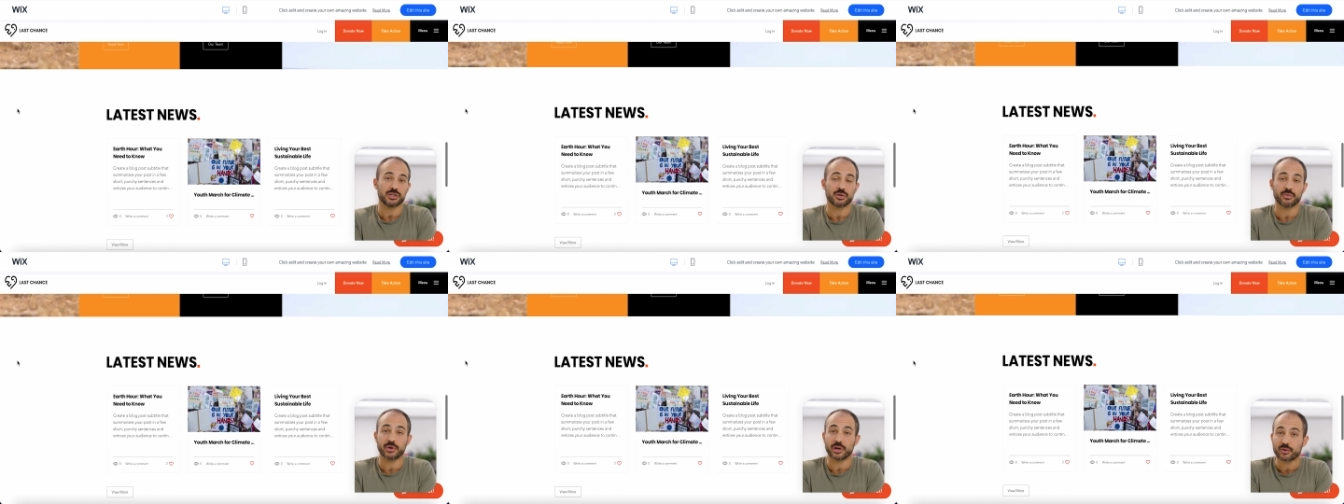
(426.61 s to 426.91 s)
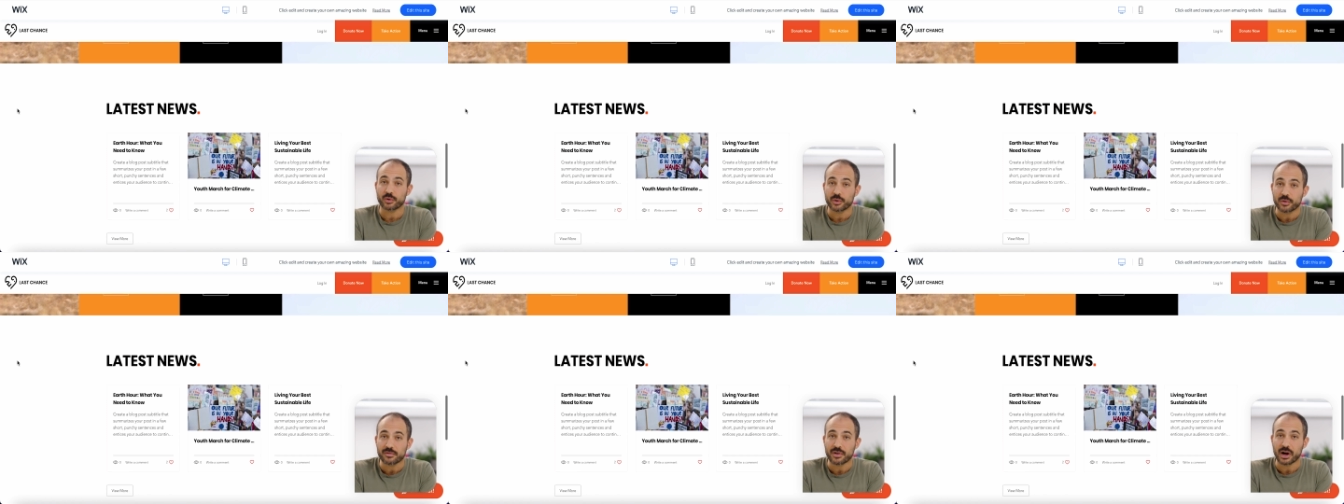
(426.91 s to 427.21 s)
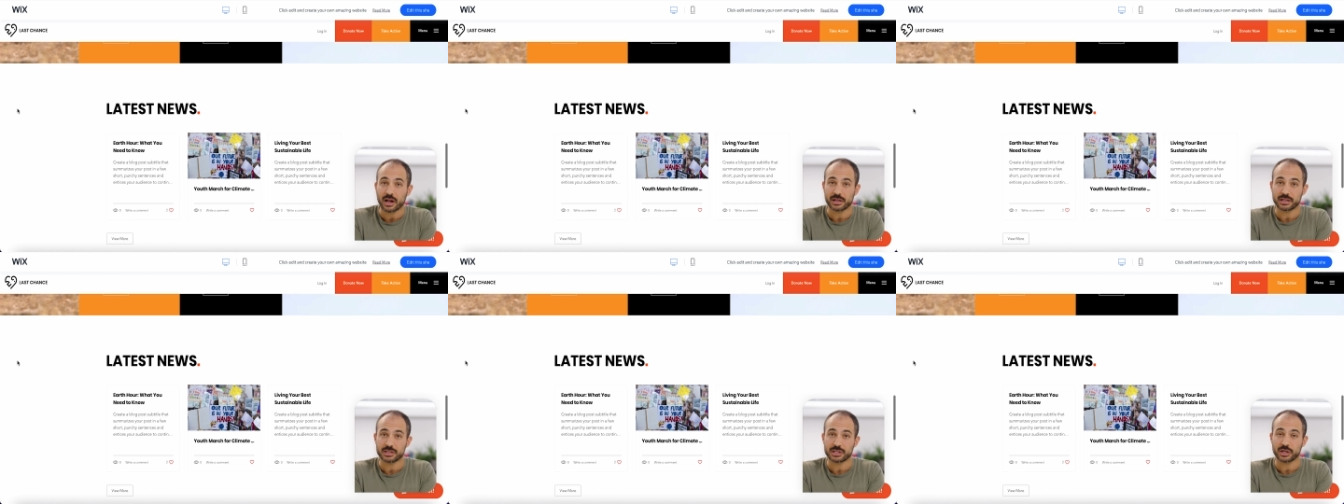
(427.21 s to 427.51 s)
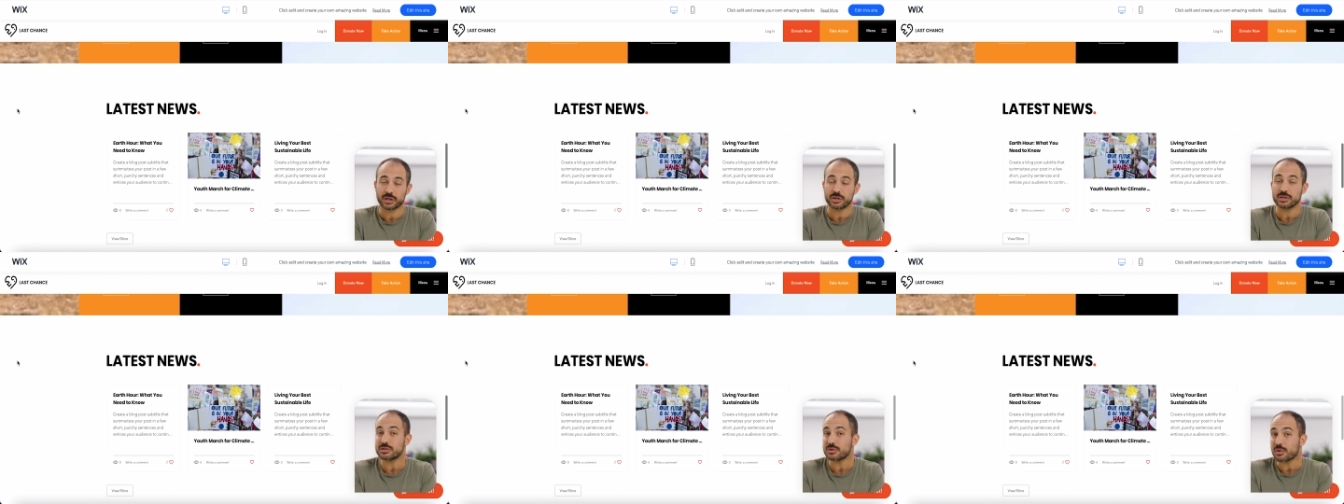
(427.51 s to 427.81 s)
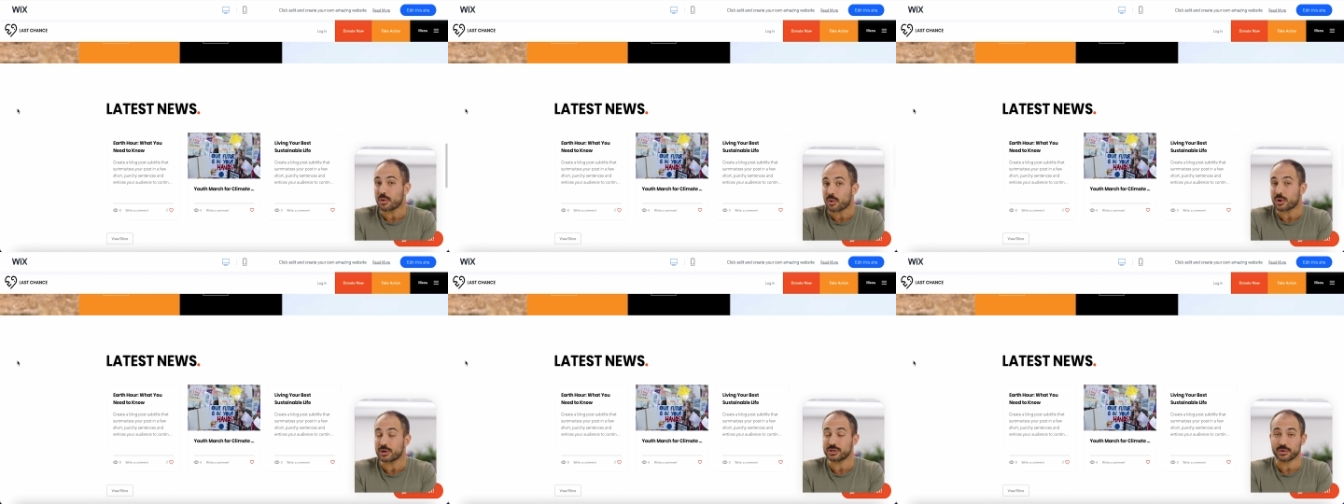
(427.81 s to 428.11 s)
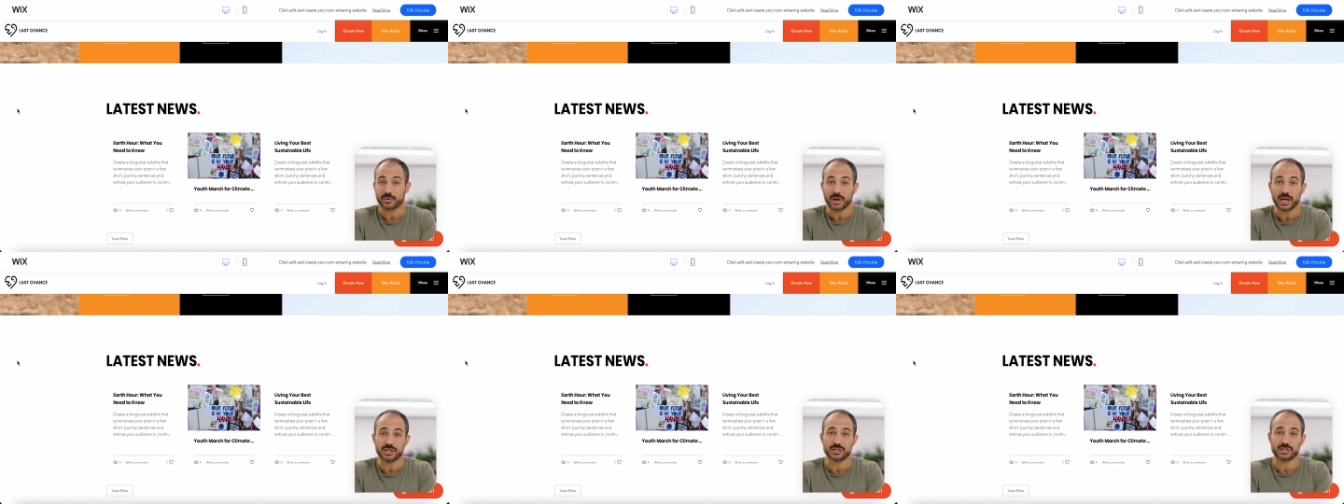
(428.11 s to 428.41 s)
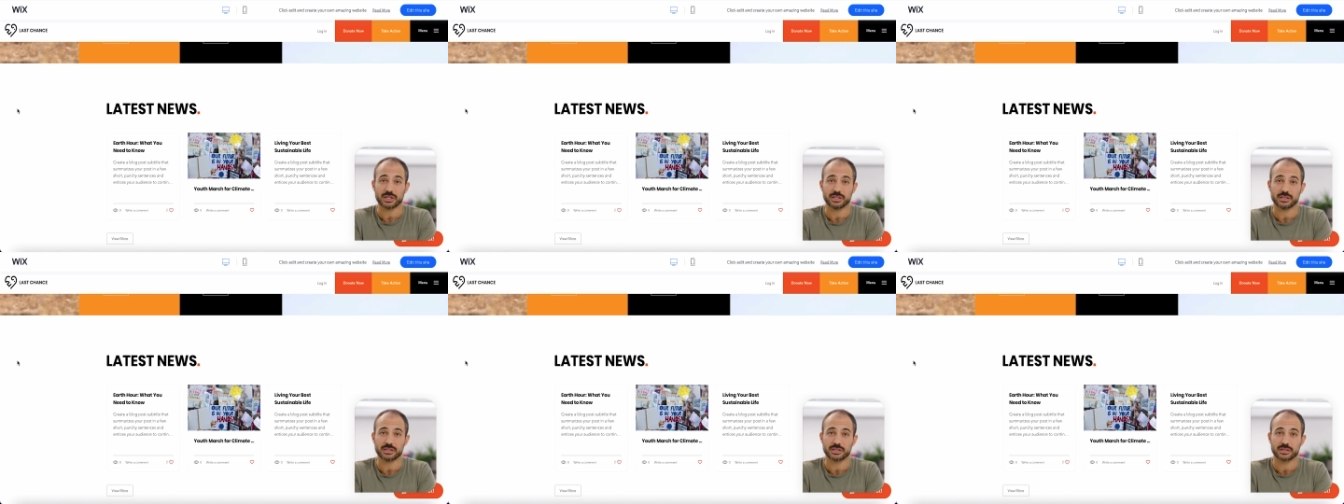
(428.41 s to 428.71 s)
to recruit volunteers or
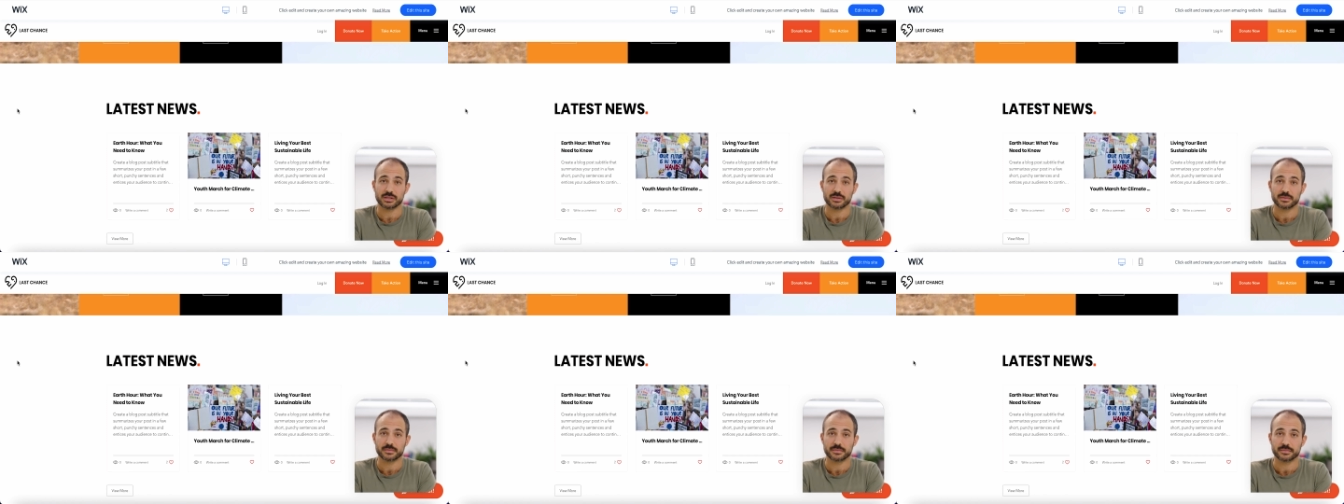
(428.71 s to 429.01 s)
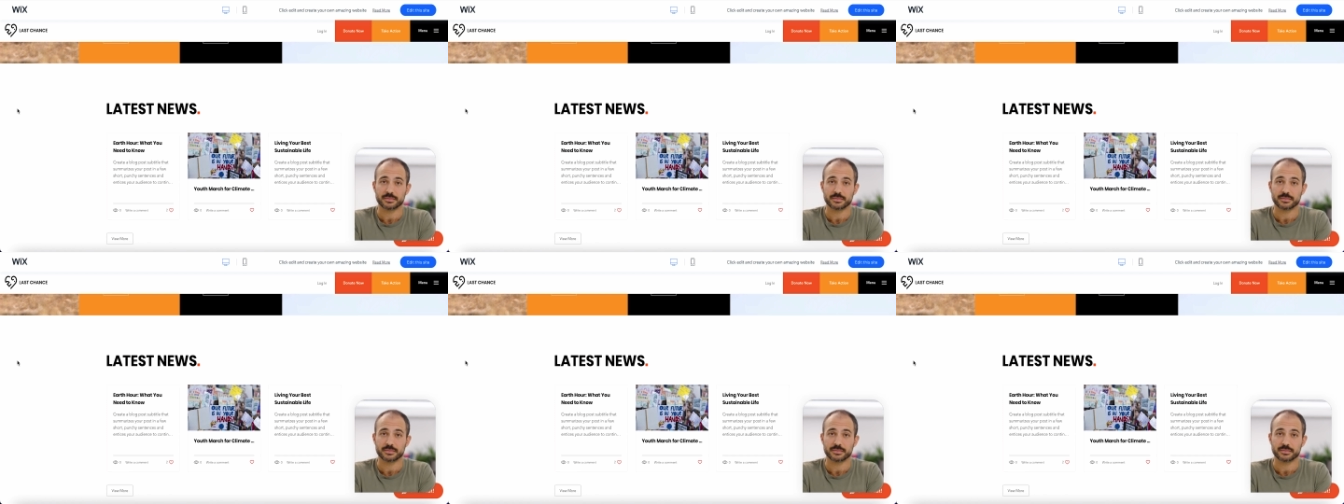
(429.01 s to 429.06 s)
donations.